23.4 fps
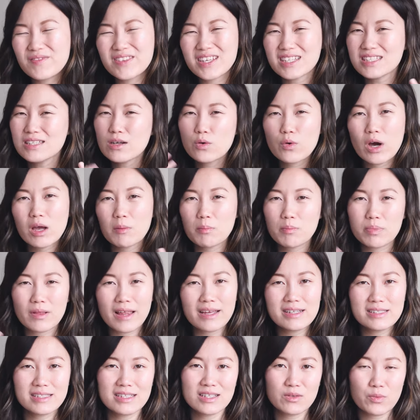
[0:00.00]
doesn't quite
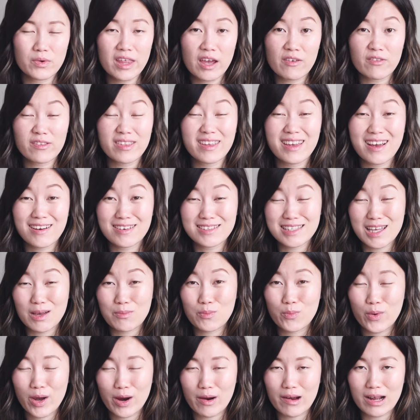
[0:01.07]
blend in with everything else
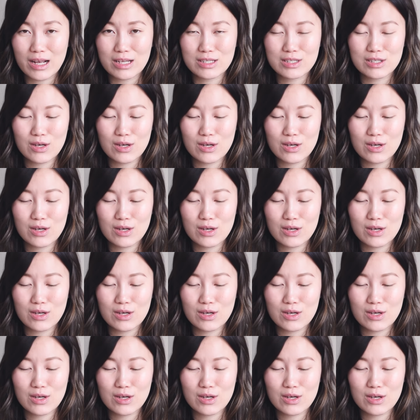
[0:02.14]
I'm wearing.